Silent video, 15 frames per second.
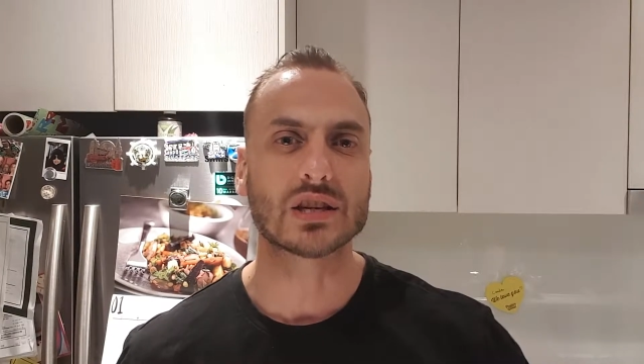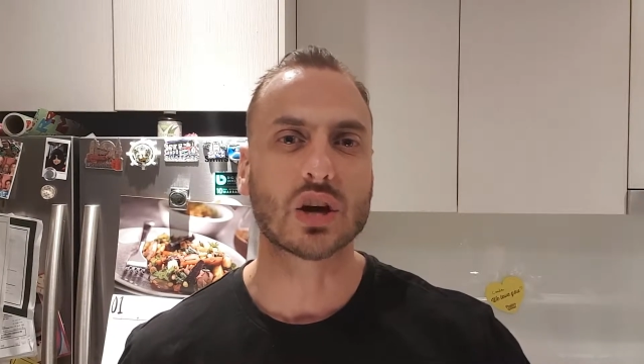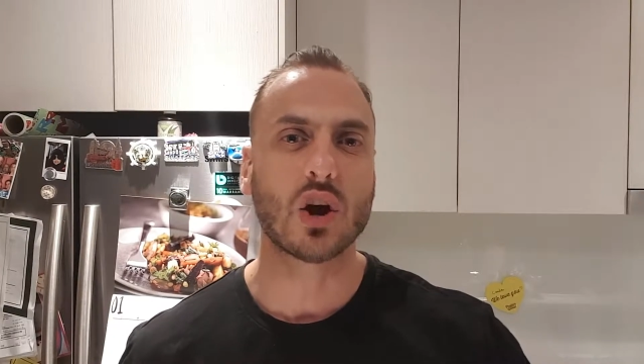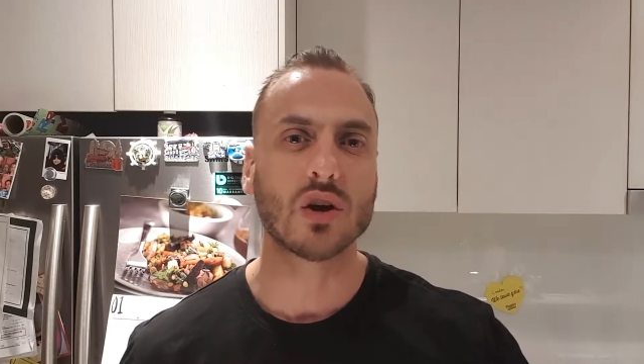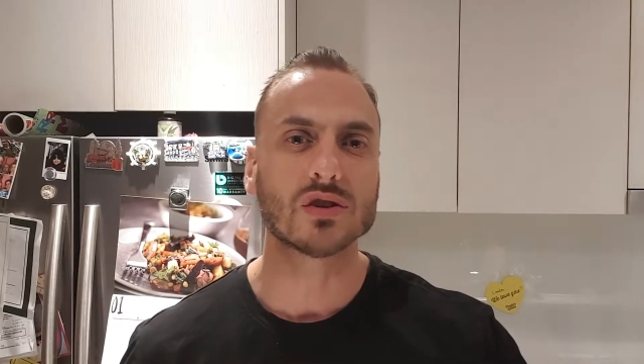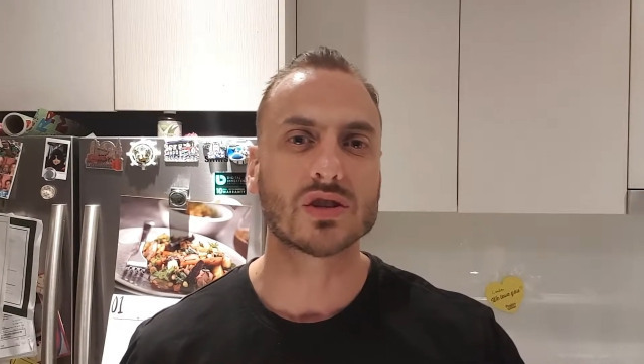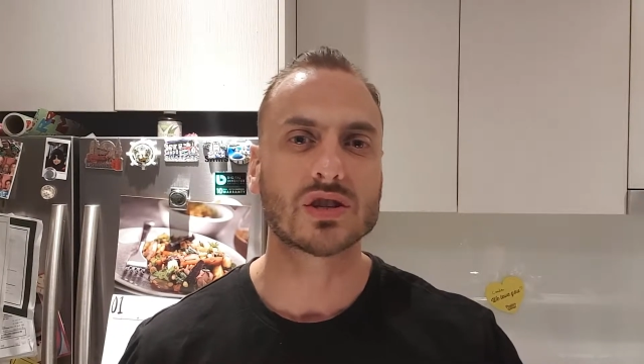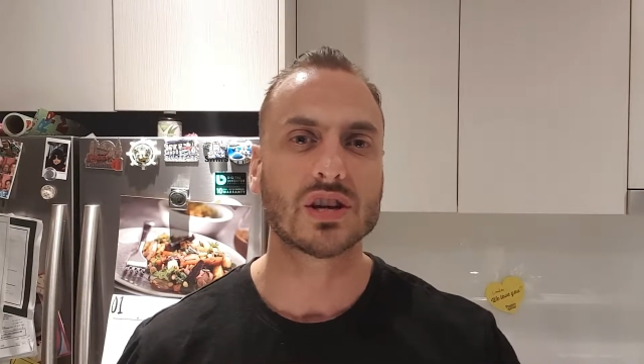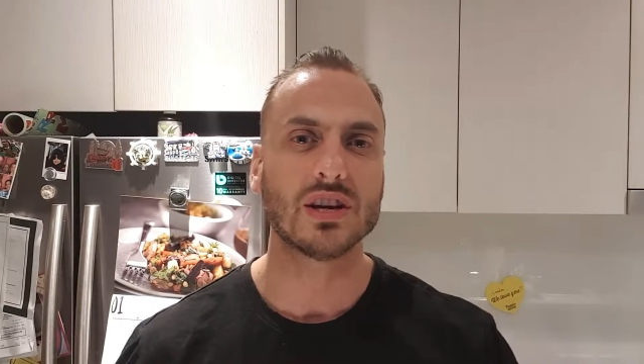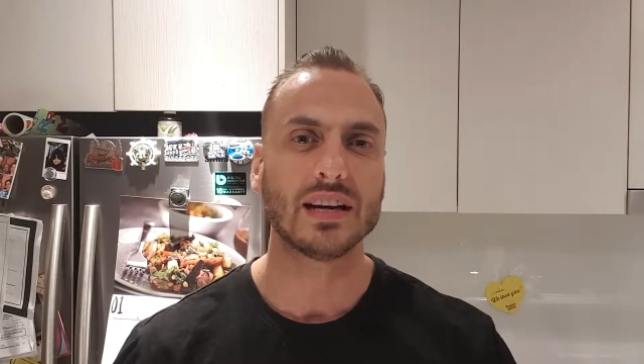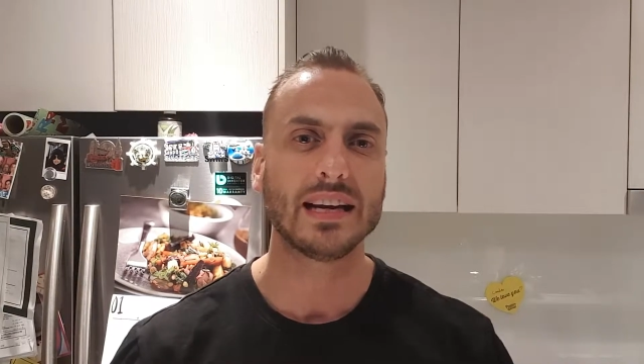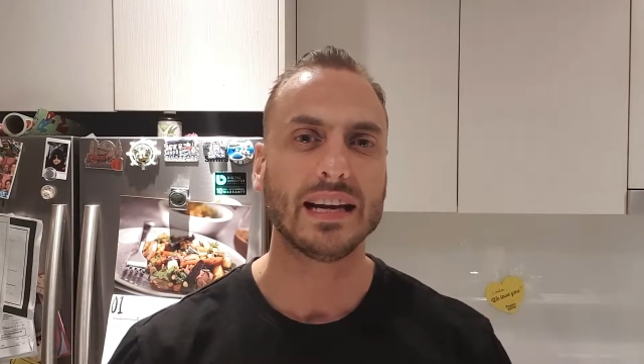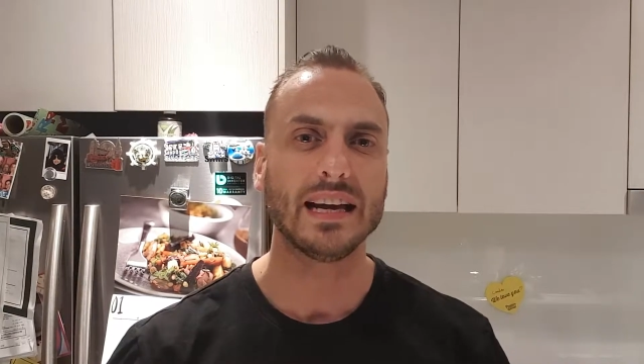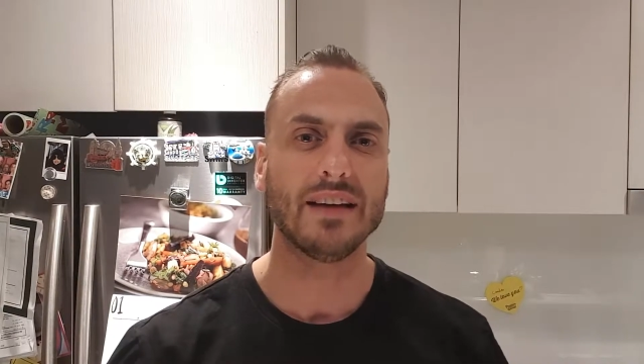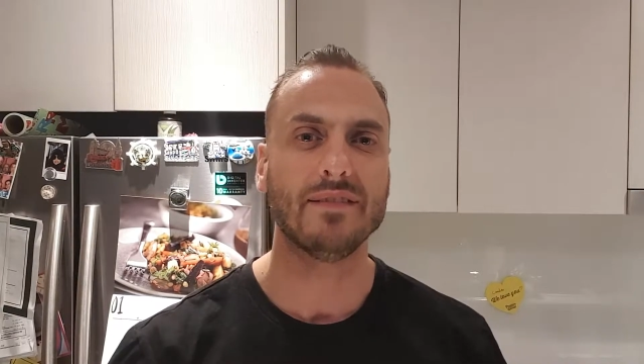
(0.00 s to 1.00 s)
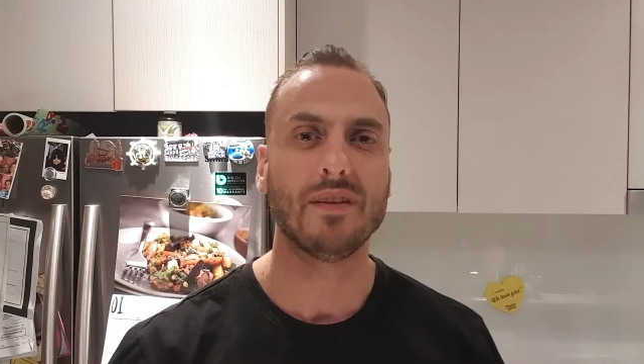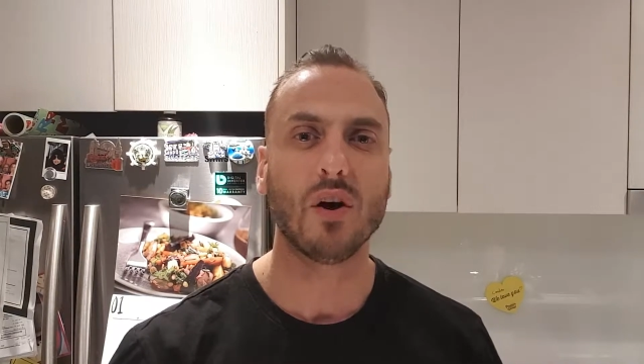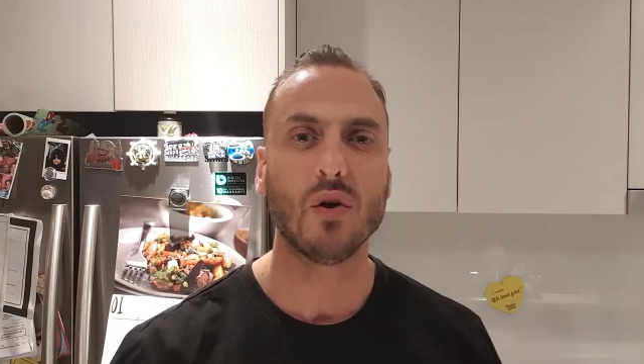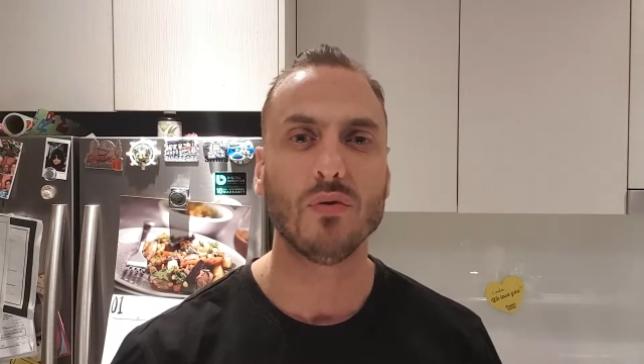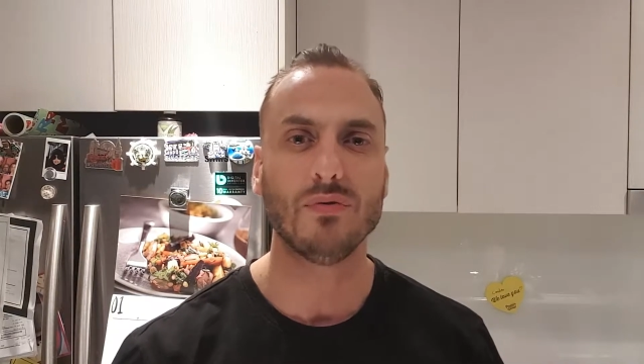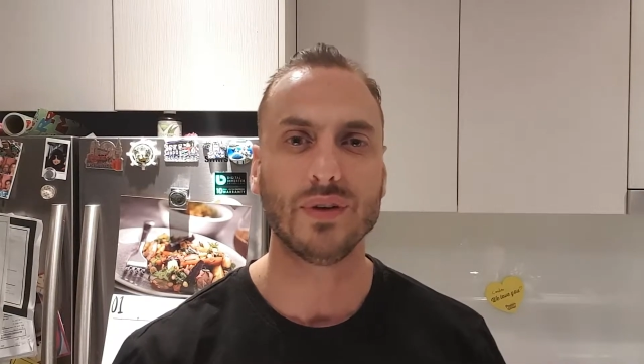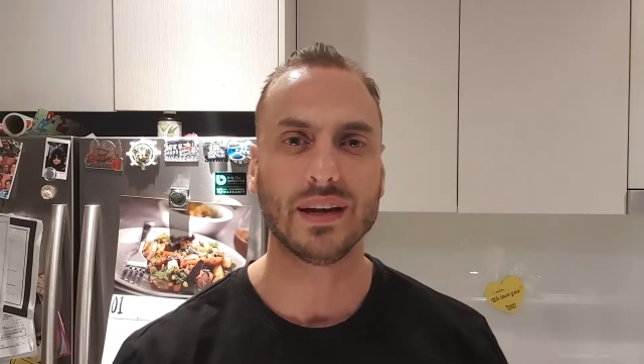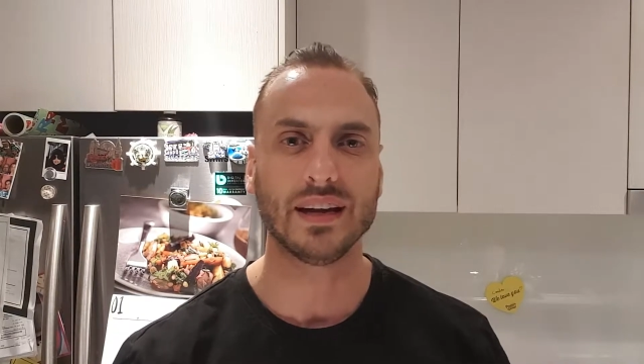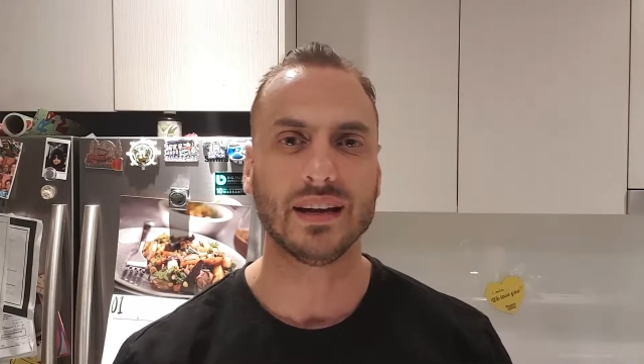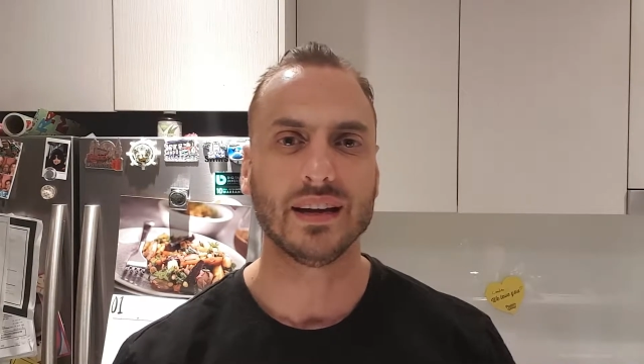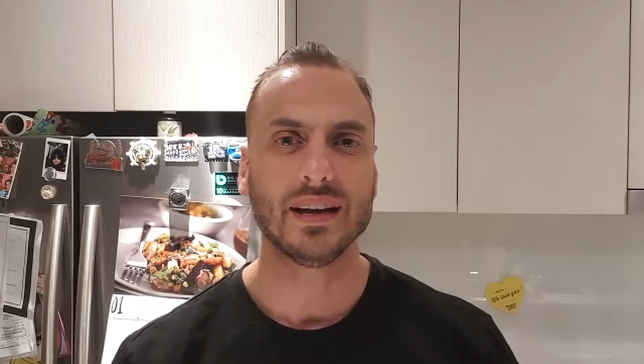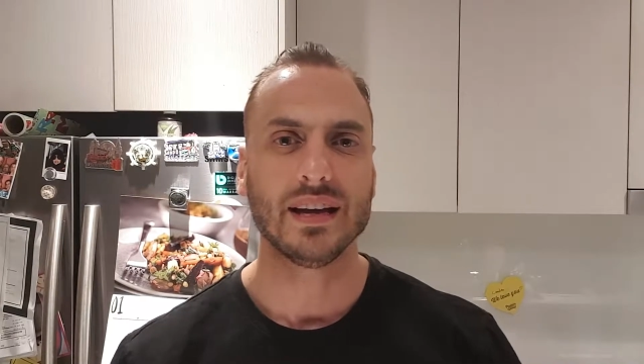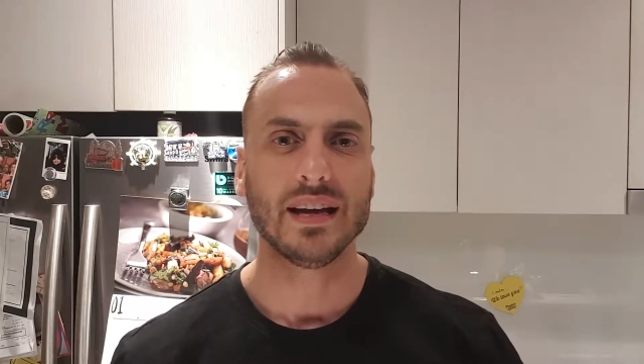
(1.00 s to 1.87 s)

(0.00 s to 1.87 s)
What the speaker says: constantly evolving